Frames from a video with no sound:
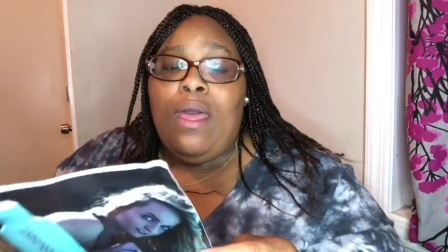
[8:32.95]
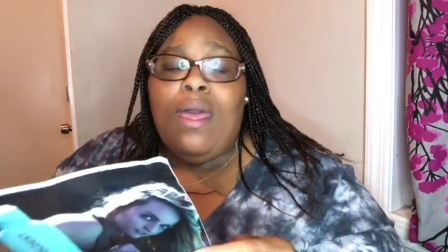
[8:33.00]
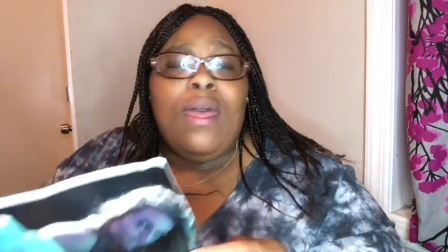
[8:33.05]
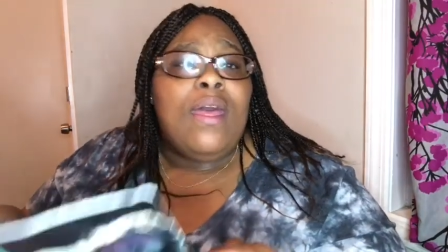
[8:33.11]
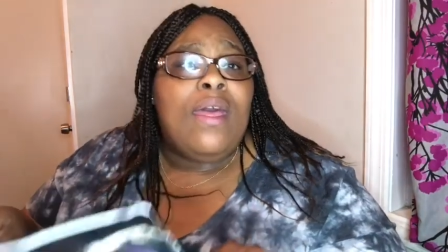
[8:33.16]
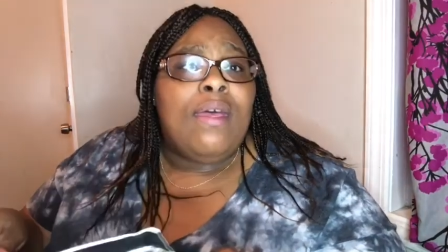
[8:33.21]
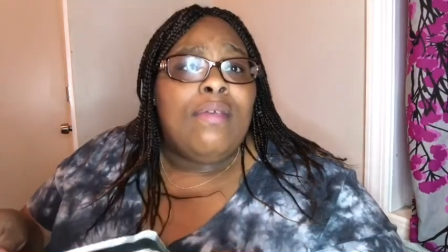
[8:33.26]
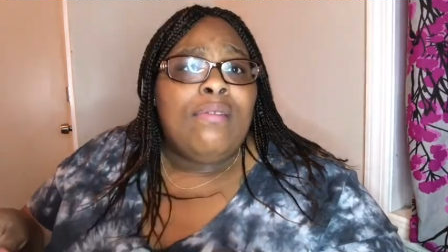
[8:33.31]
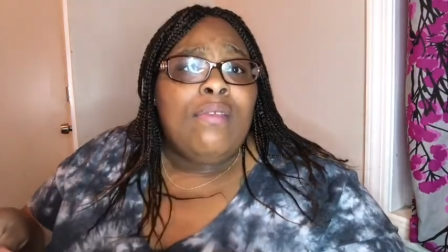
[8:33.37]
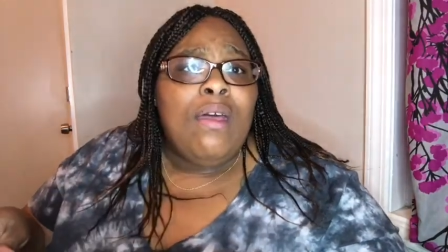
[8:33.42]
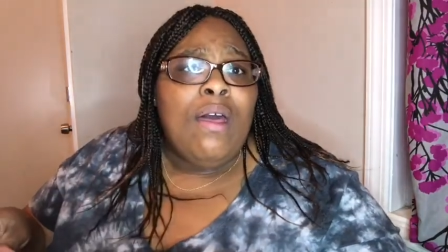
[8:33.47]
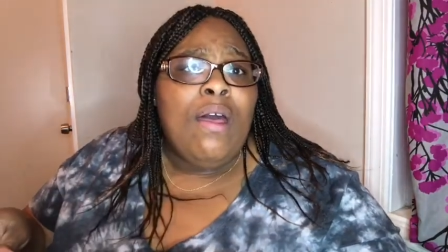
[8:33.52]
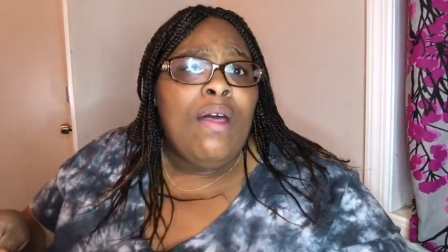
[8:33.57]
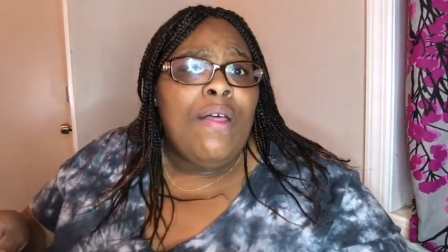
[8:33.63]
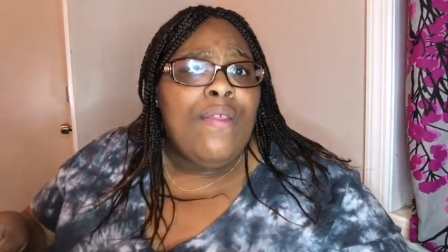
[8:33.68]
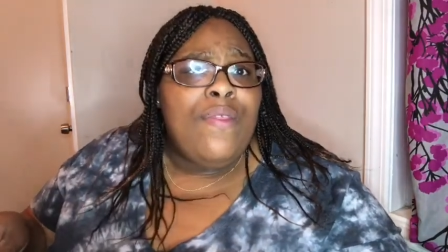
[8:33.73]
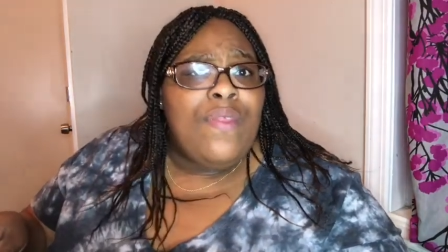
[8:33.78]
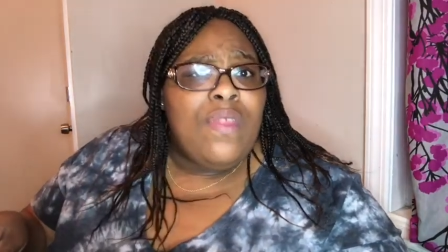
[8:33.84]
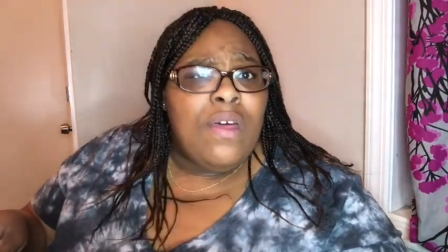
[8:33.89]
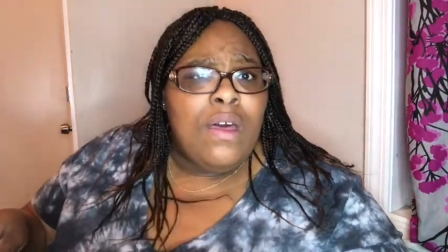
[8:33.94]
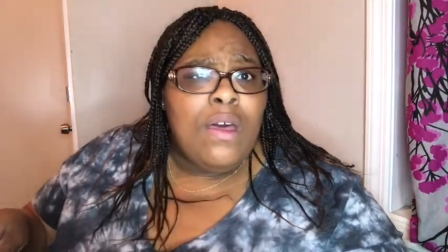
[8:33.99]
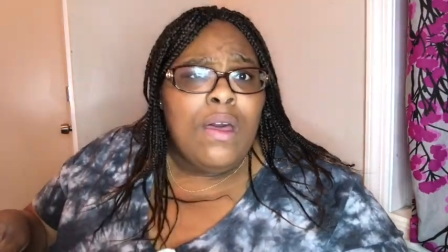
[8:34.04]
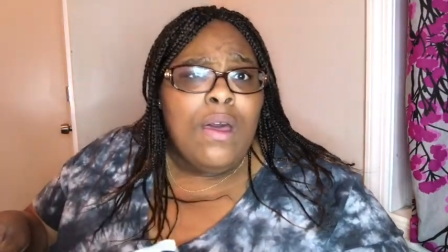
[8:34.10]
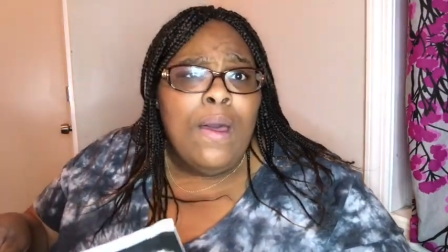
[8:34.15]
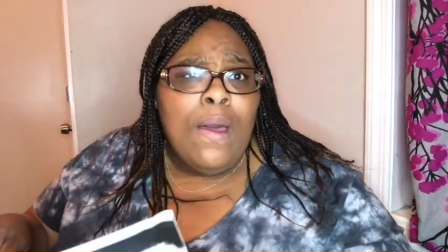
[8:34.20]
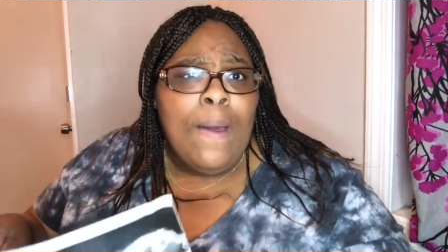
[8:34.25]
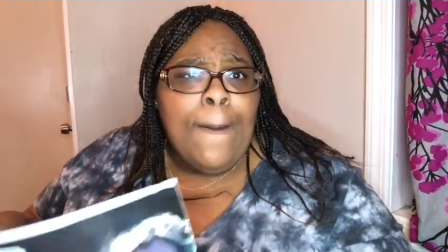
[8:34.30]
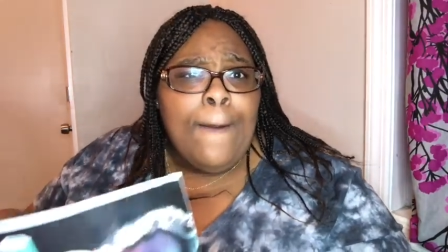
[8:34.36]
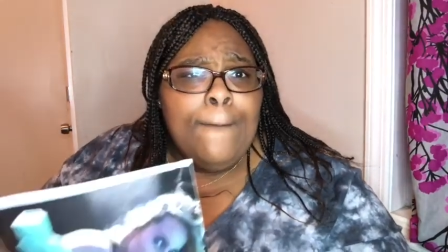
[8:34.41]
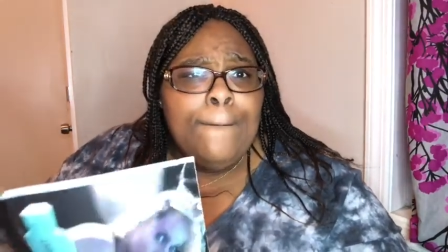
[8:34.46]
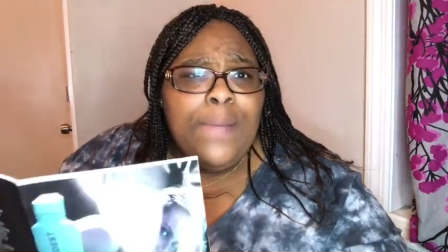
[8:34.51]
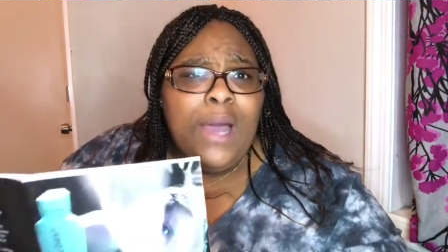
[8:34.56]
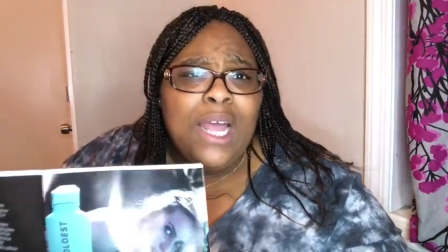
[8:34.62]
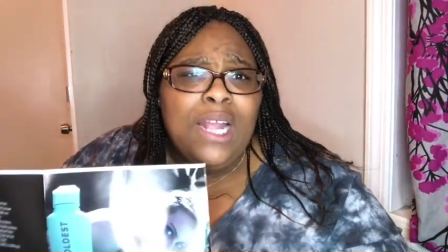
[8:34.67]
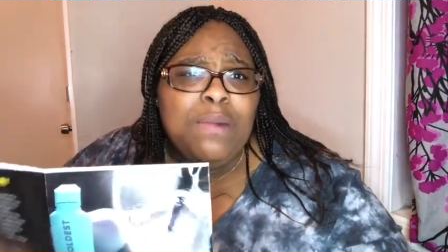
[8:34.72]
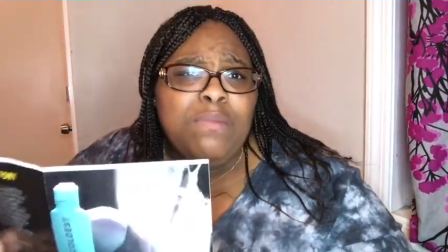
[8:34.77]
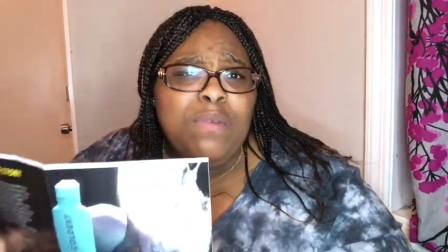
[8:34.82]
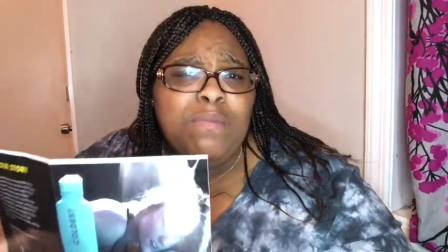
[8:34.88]
in the
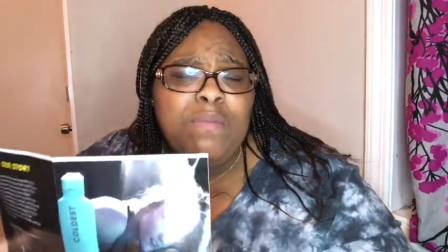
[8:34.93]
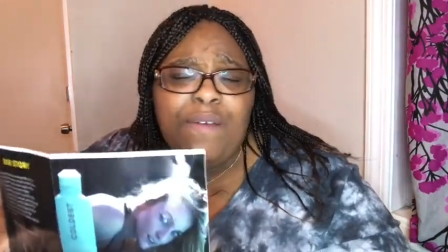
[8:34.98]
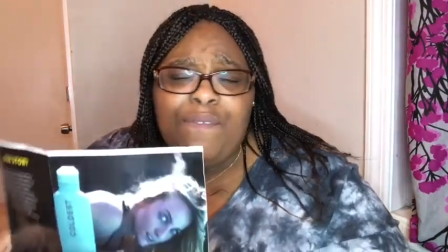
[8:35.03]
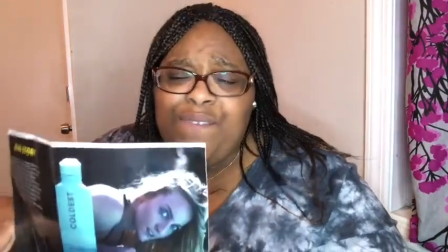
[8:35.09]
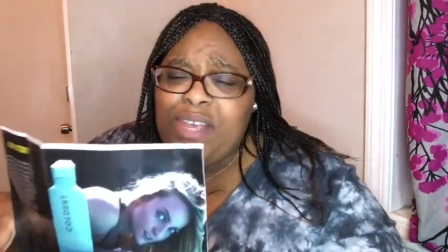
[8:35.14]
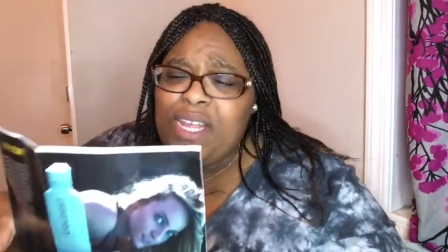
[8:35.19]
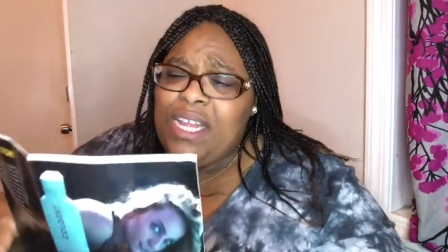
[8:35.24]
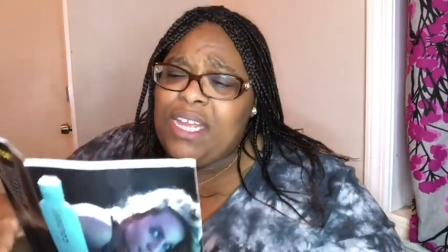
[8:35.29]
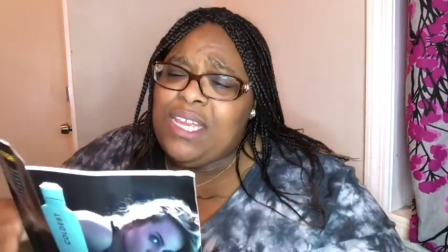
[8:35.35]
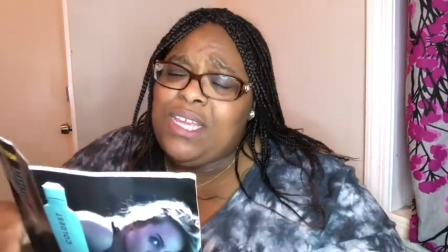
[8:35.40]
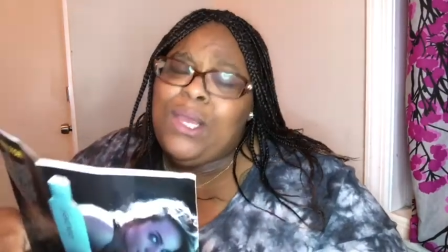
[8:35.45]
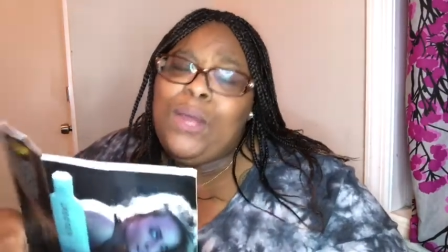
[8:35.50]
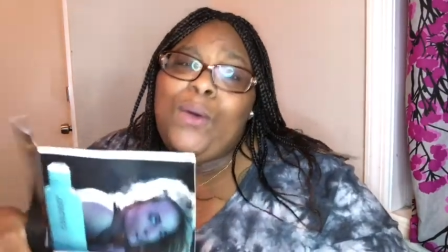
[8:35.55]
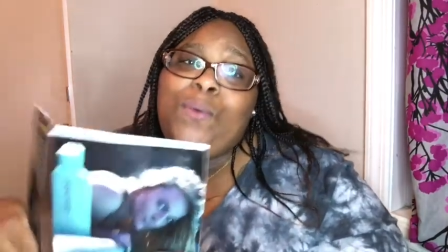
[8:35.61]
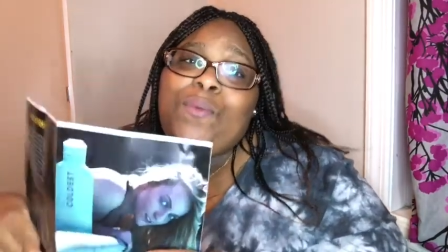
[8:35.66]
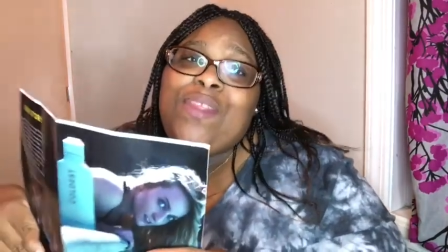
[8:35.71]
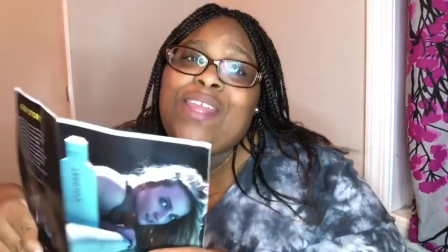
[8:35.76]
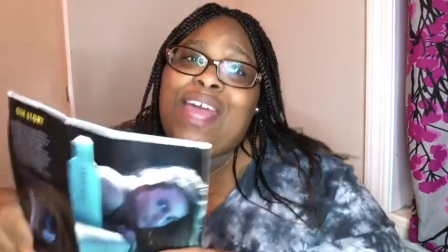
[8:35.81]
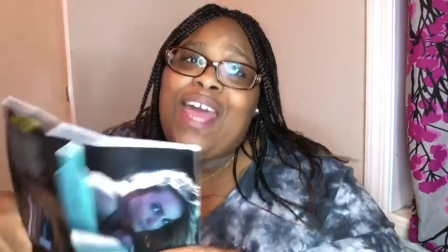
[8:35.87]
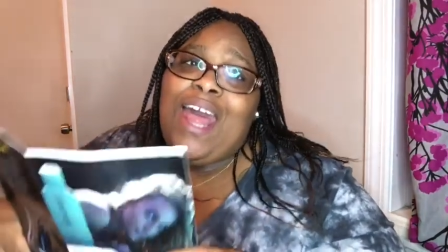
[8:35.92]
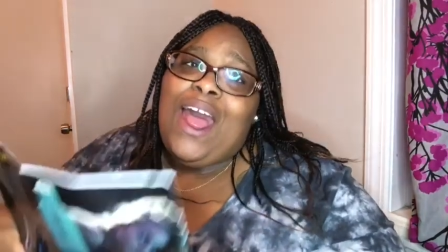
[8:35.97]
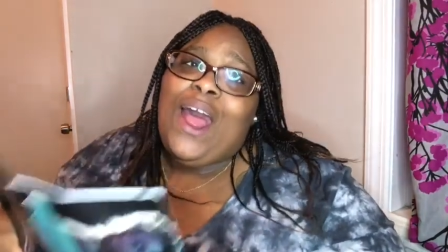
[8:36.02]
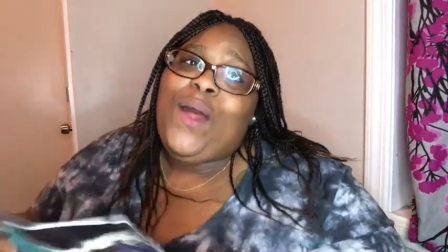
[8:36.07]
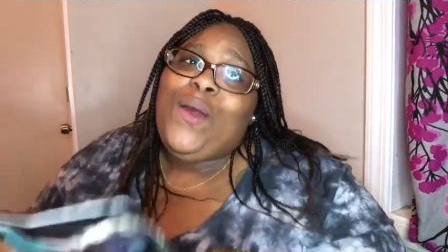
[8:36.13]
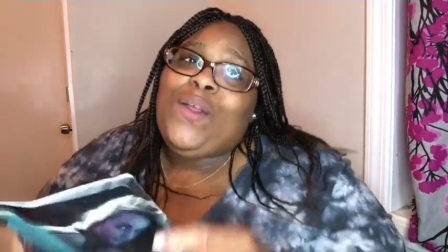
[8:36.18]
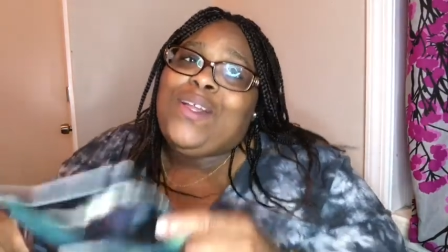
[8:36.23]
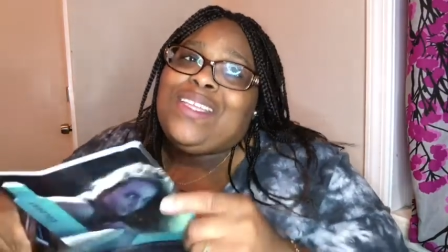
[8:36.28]
bottom of my video now.